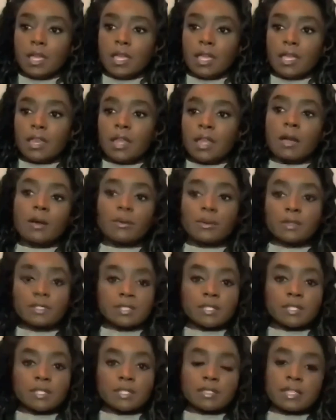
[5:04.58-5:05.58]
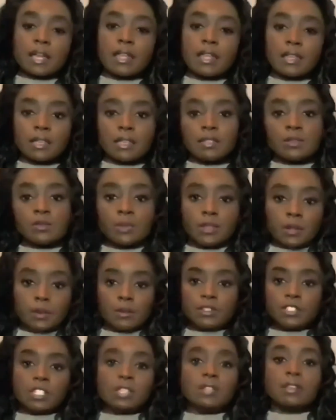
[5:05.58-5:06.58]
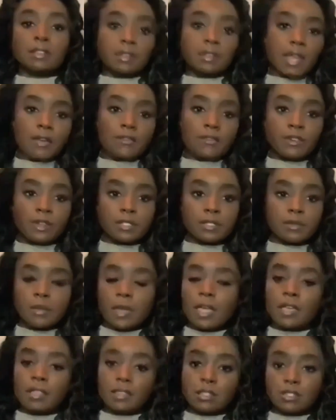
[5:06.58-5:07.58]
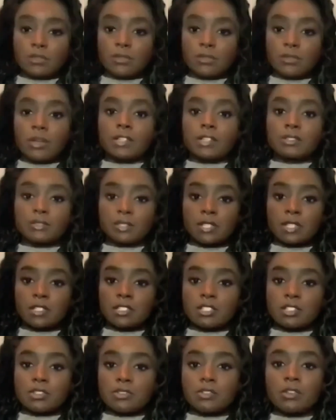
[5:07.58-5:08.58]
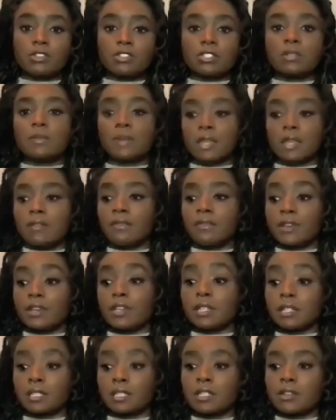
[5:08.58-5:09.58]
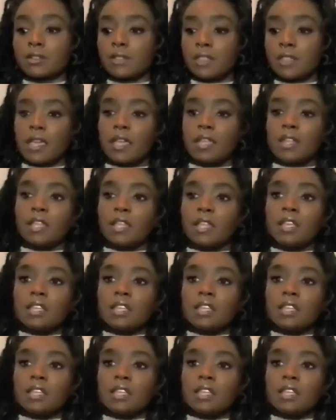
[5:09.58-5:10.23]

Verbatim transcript: and I was excited because when Gina and I first met at the director session, you know, she made it very clear that